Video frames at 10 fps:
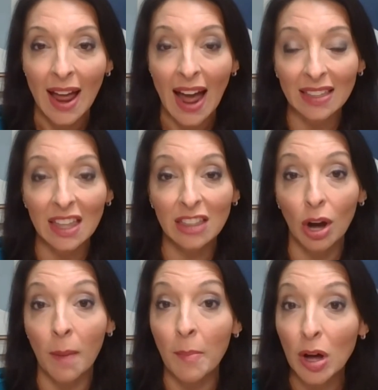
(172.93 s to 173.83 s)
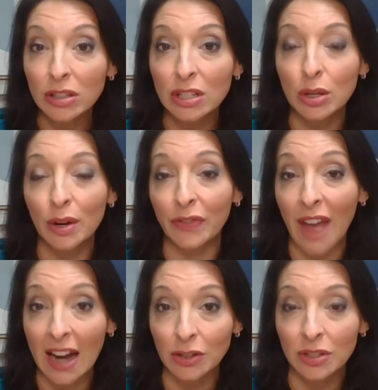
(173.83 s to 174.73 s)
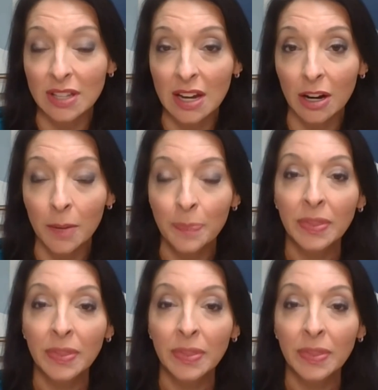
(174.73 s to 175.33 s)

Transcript: I think there are a multitude of factors here.